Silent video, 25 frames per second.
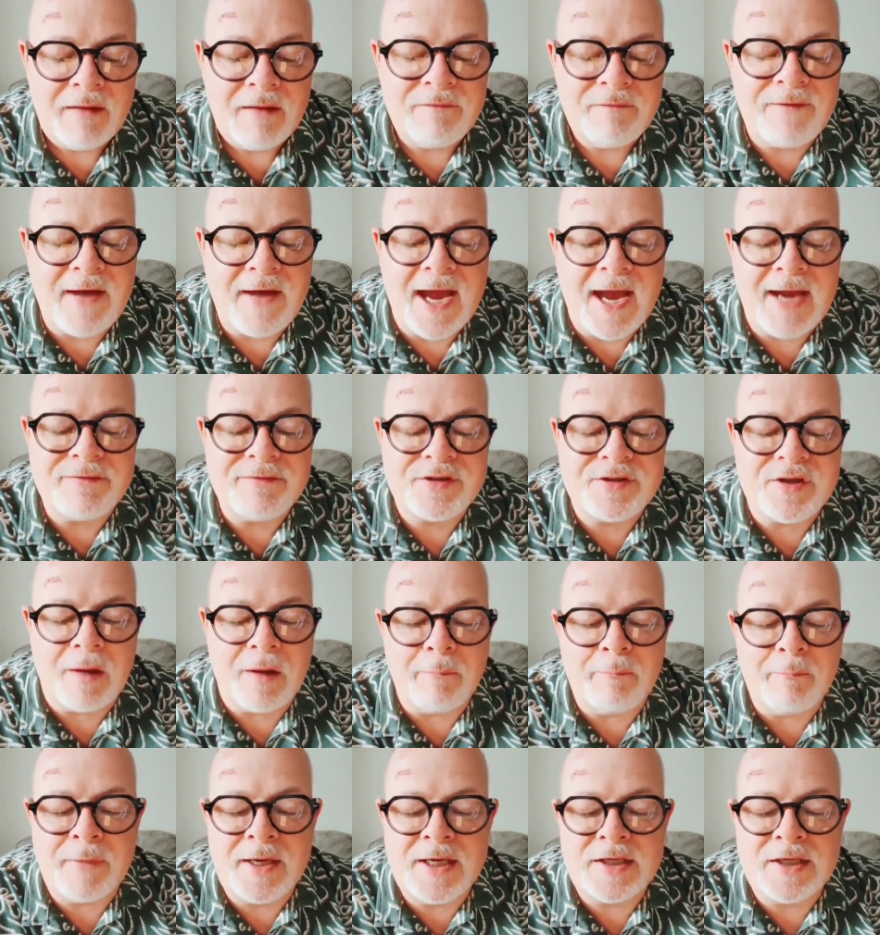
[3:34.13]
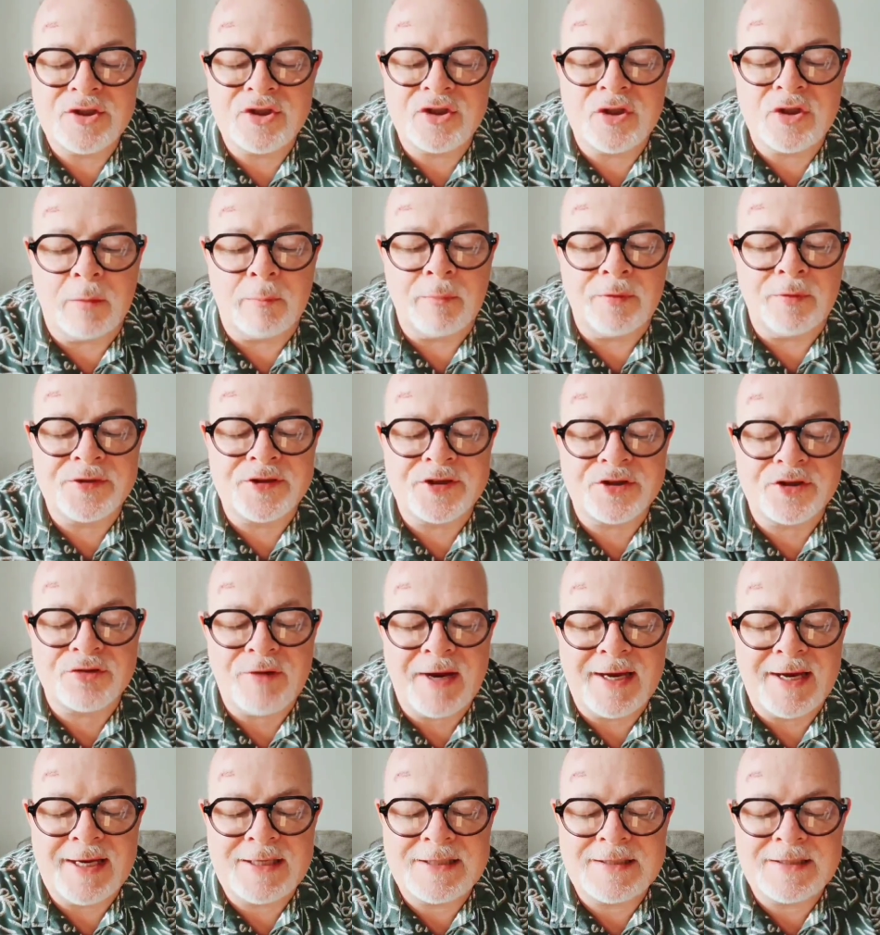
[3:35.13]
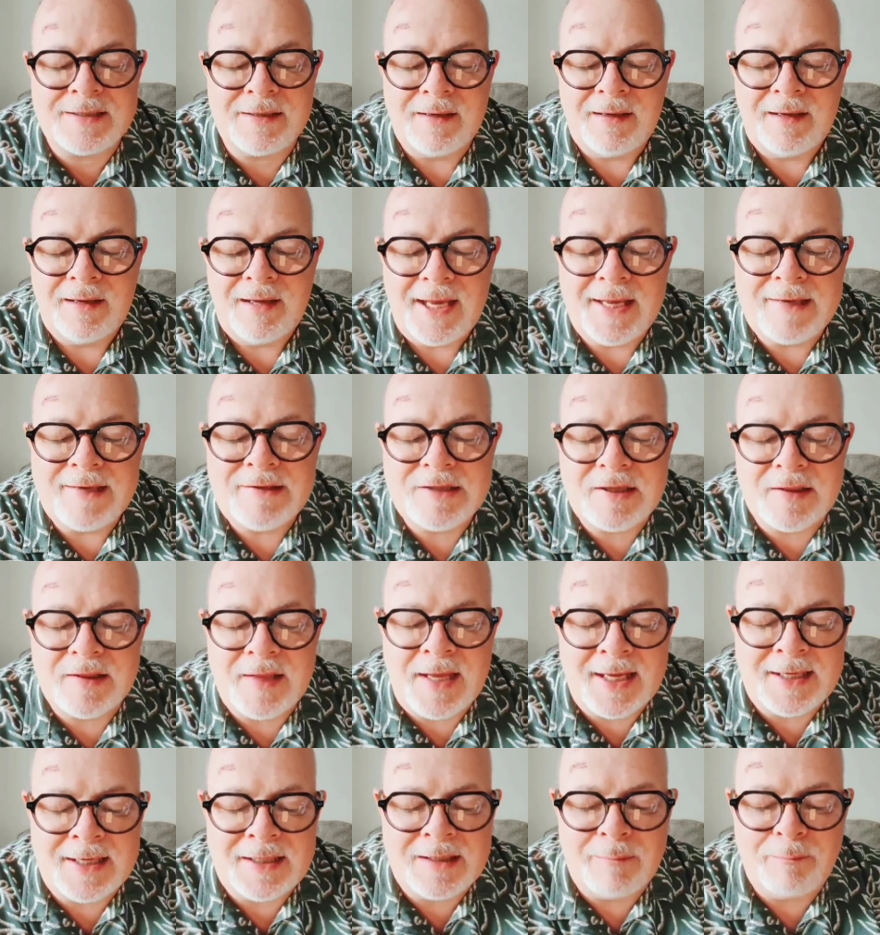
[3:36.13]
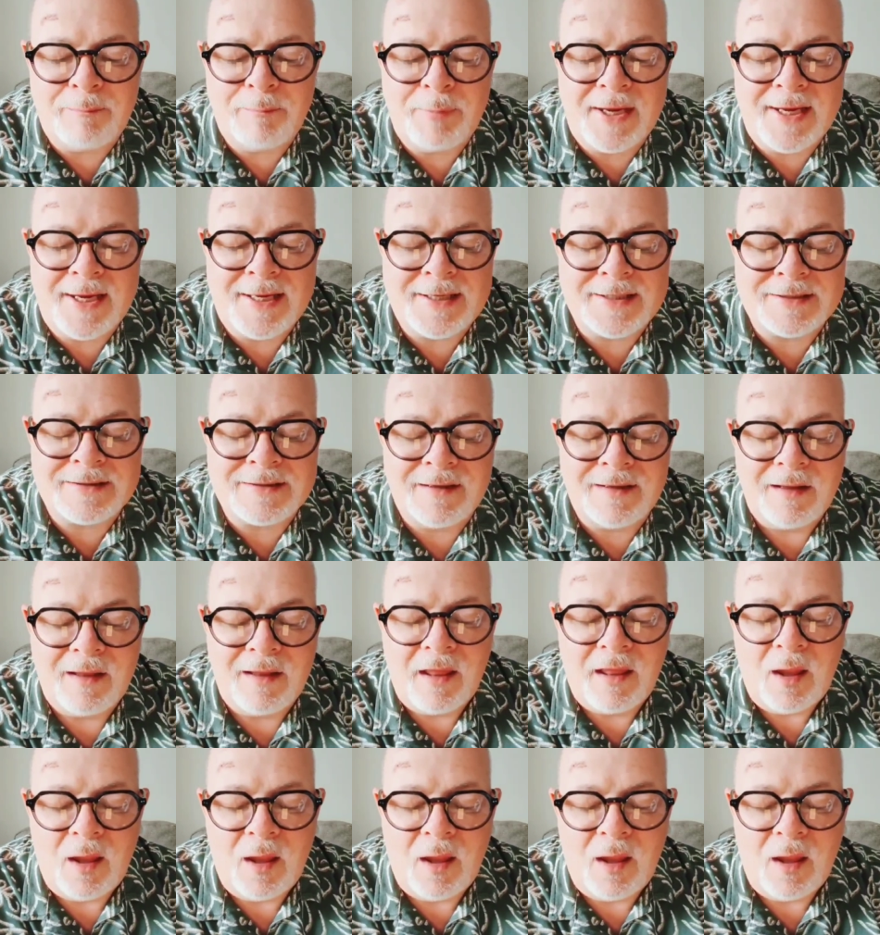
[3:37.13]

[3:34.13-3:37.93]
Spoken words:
5 zombies tumbled straight into the hidden pit,